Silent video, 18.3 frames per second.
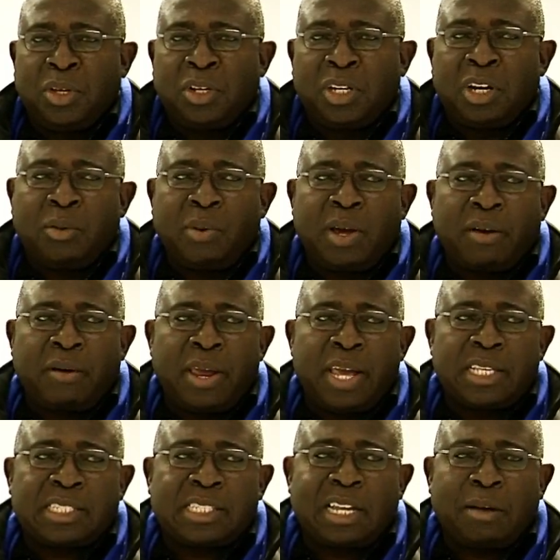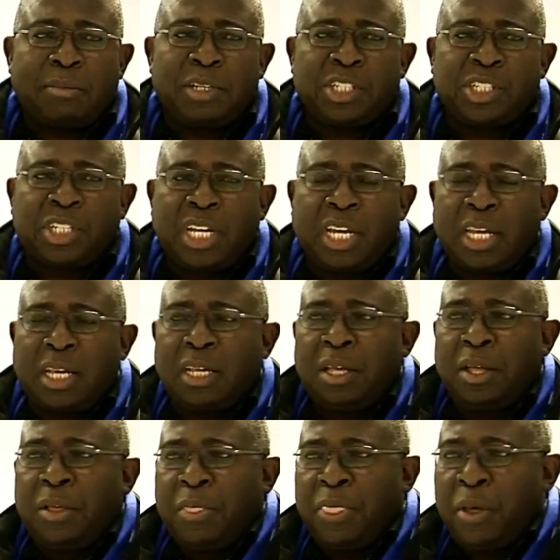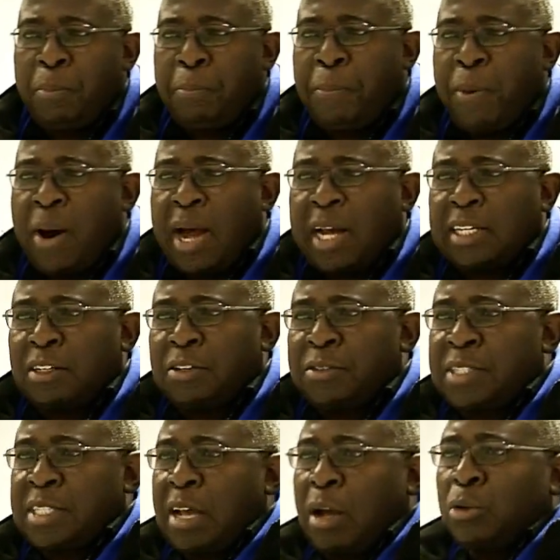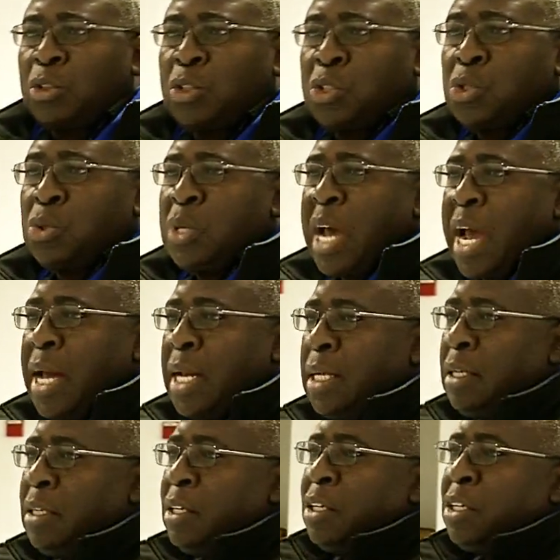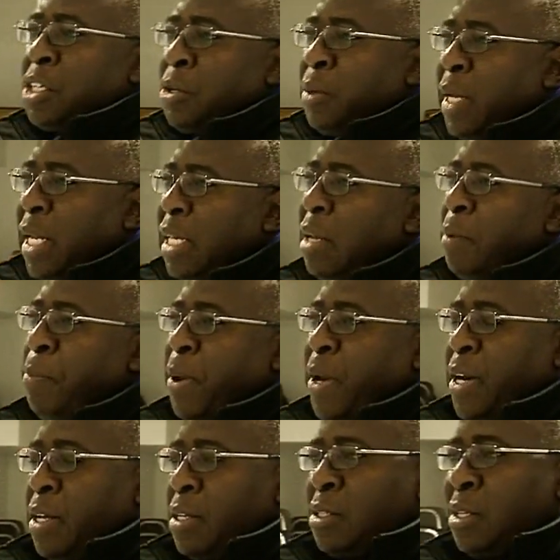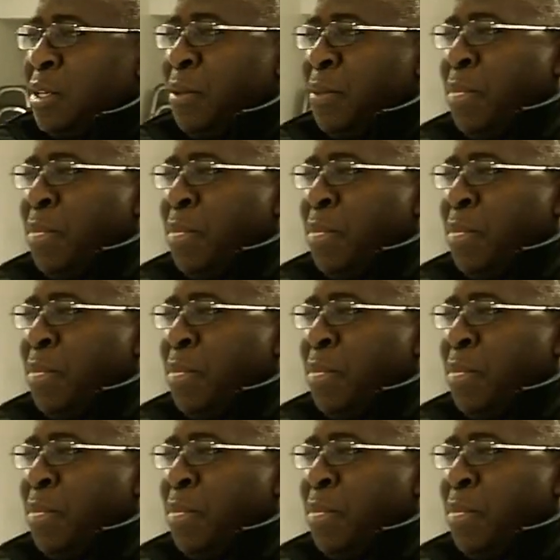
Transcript: They were re-establishing the path of South Sudan to independence.